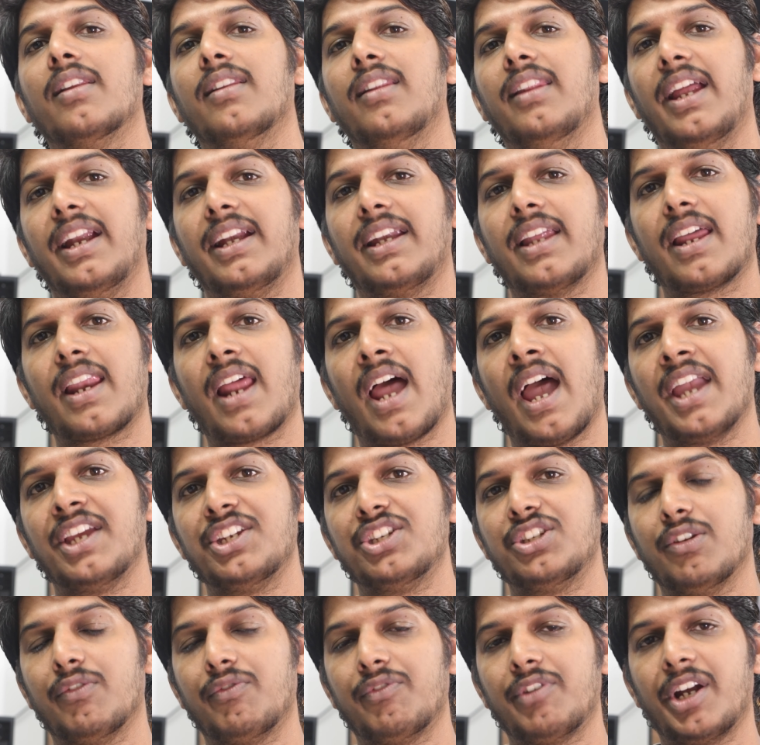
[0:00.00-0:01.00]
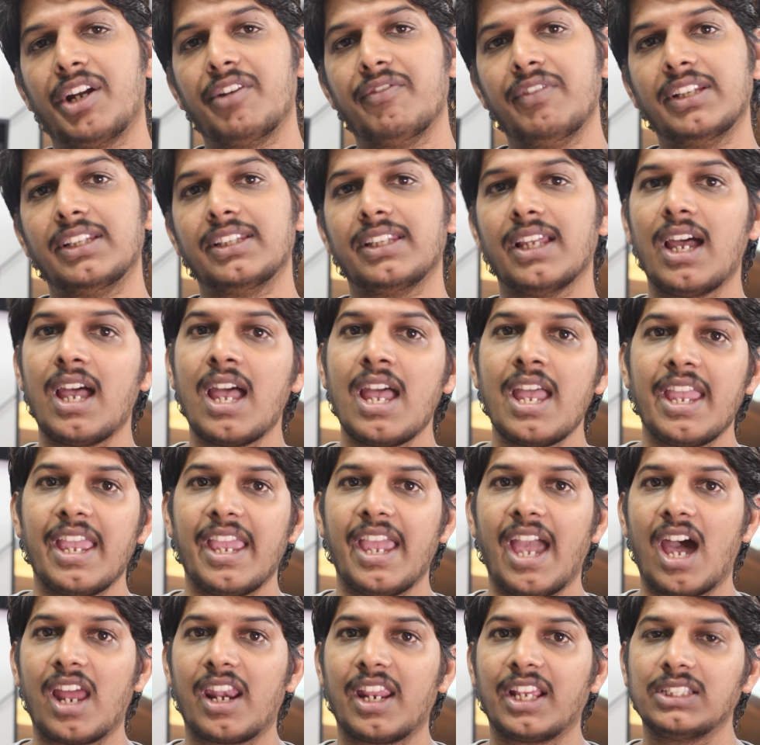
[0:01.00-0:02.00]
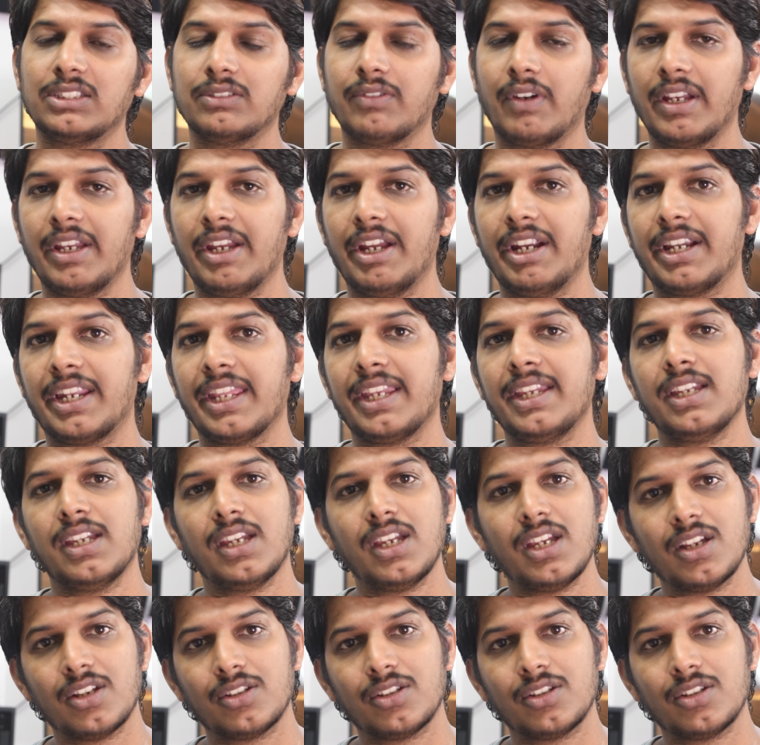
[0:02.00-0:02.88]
later I shifted with the RX 580,